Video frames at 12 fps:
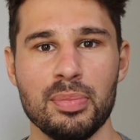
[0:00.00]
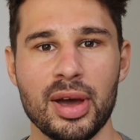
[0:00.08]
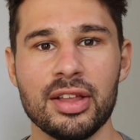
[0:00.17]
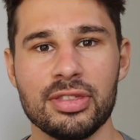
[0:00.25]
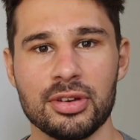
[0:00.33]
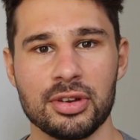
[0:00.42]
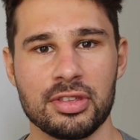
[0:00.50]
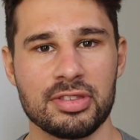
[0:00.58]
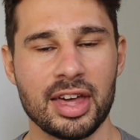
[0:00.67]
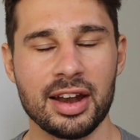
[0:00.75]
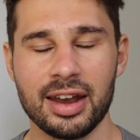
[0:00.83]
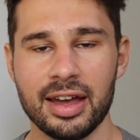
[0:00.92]
bets on a
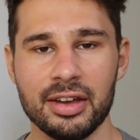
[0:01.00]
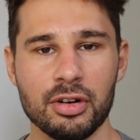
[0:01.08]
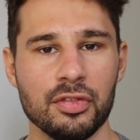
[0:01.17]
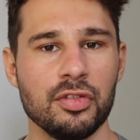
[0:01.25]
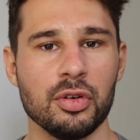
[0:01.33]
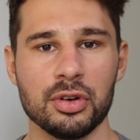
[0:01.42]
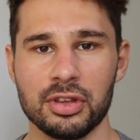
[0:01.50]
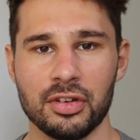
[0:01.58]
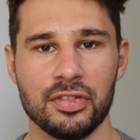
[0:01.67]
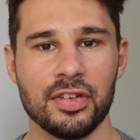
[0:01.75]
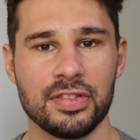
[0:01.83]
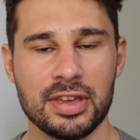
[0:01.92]
Saturday or 40 or
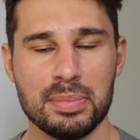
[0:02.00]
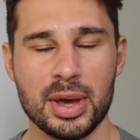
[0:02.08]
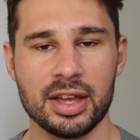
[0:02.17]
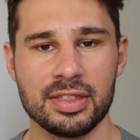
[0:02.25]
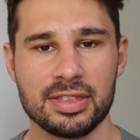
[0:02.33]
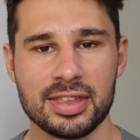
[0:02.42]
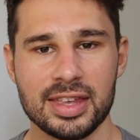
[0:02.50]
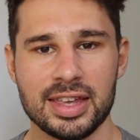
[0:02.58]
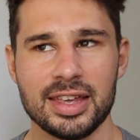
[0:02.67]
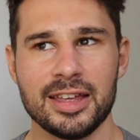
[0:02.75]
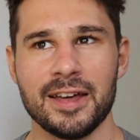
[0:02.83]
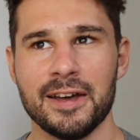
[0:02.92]
50 bets
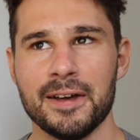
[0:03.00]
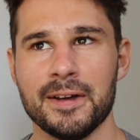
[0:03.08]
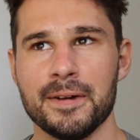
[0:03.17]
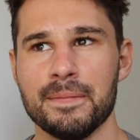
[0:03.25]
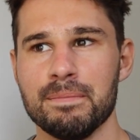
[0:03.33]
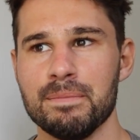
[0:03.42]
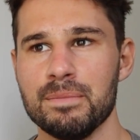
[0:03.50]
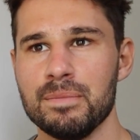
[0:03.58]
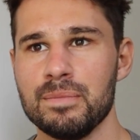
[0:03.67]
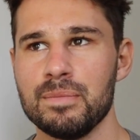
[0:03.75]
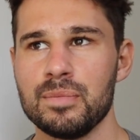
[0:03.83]
and